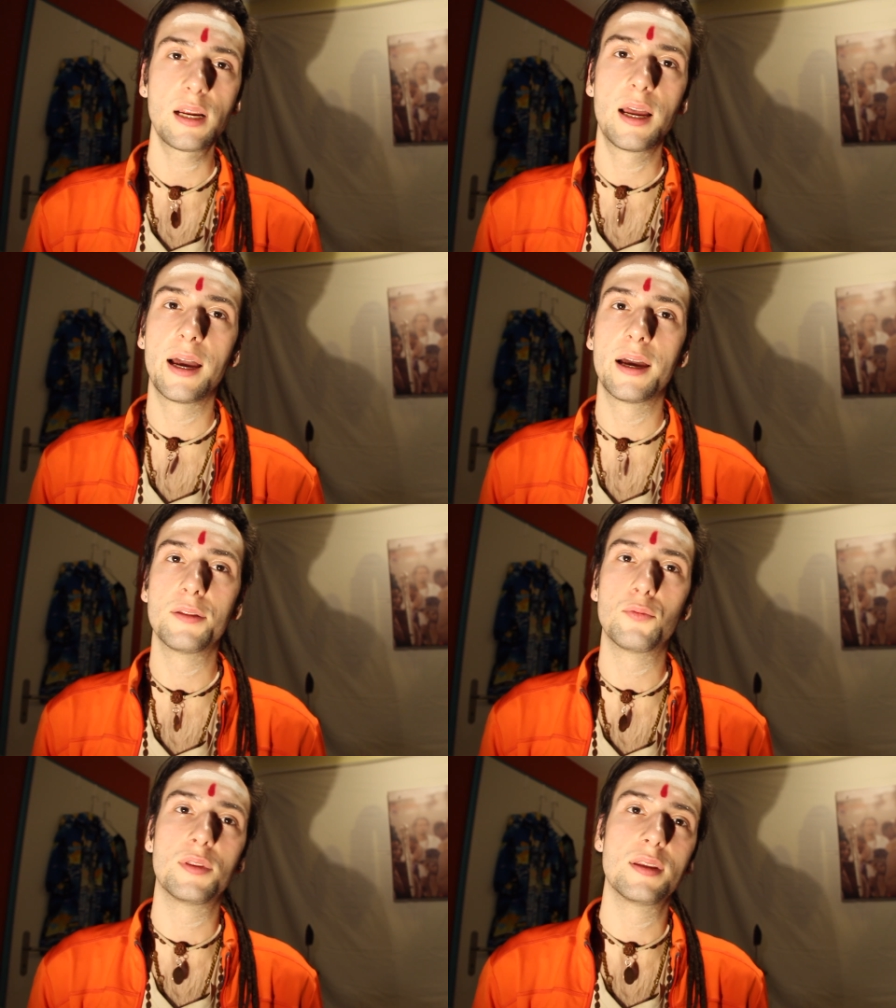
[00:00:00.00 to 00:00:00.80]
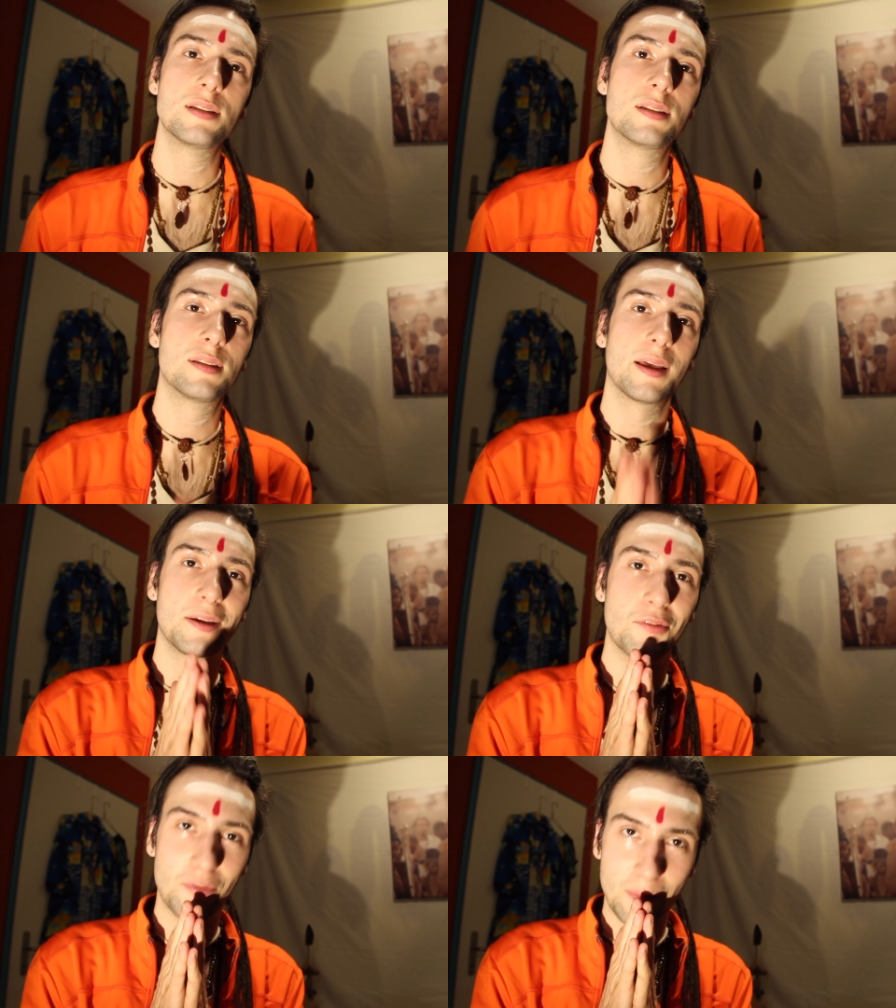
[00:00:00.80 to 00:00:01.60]
and with this
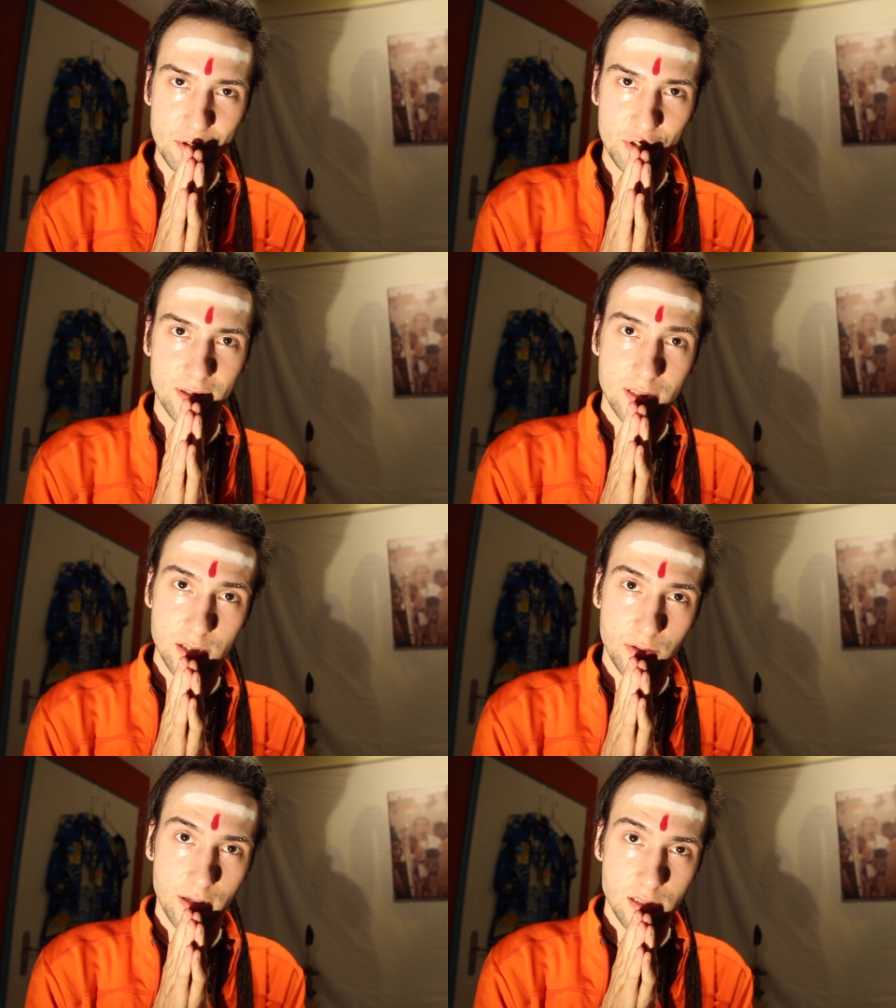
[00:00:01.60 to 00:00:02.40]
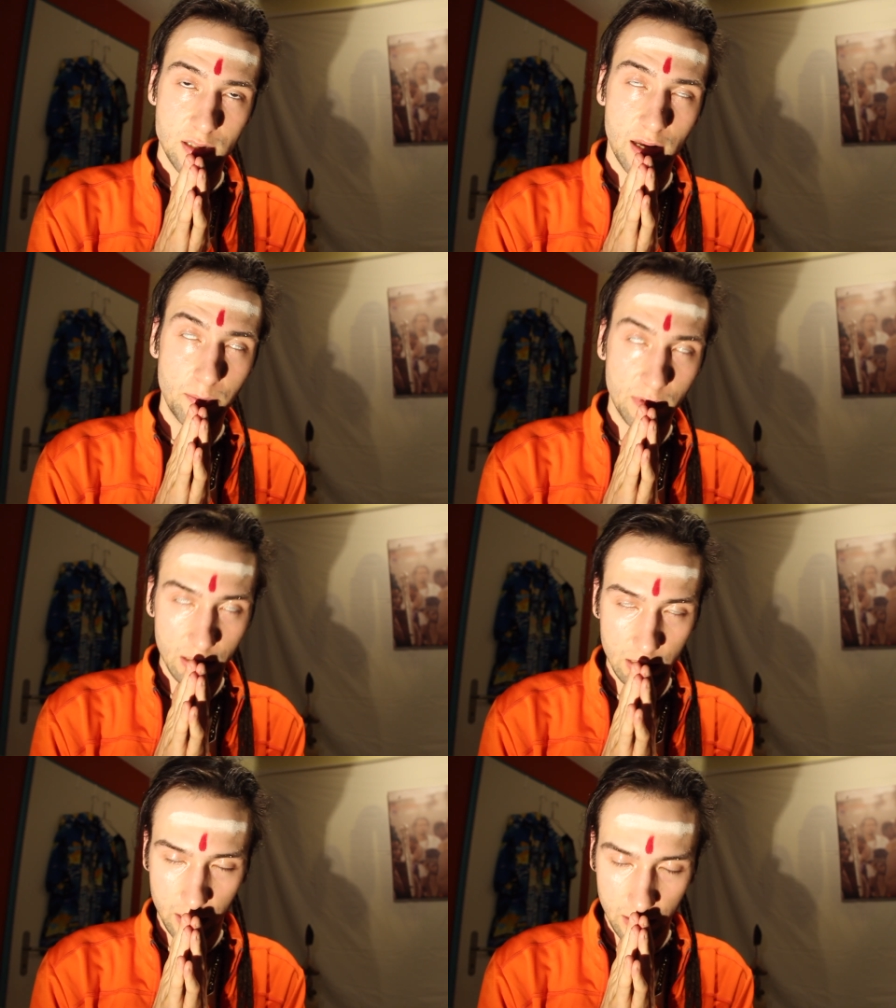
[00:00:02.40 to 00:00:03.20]
thank you very much and see you next time
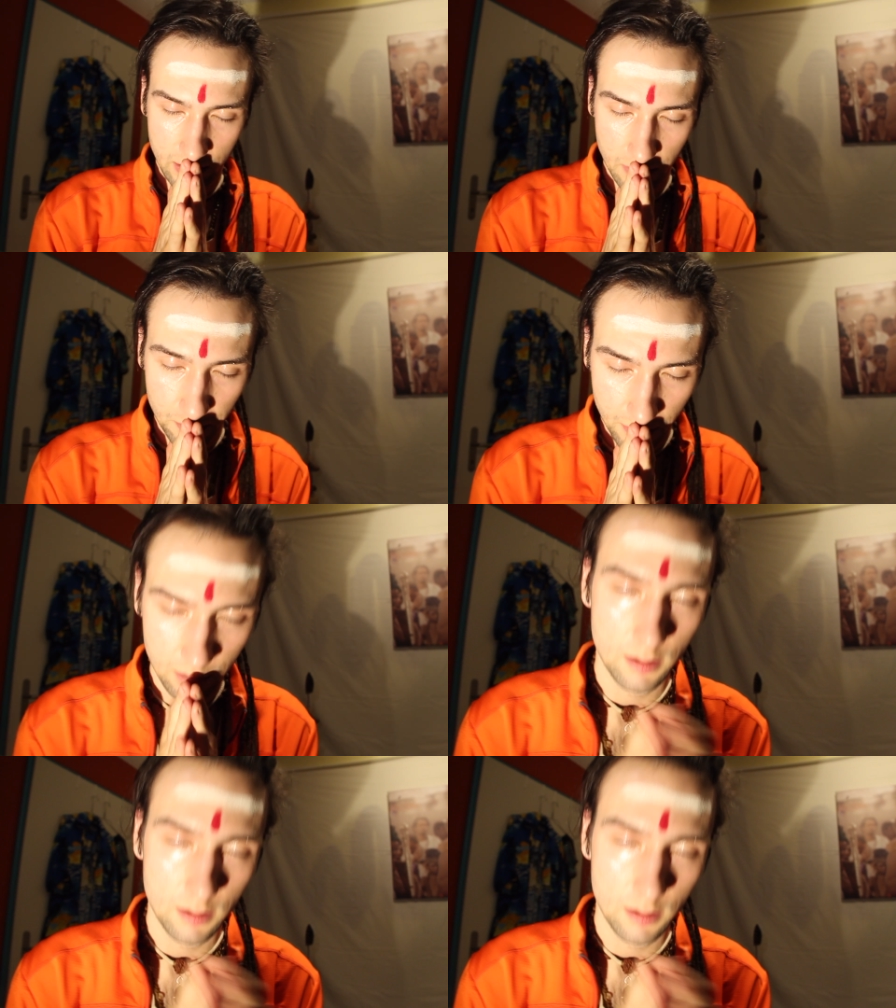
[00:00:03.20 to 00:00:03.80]
Nithyanandam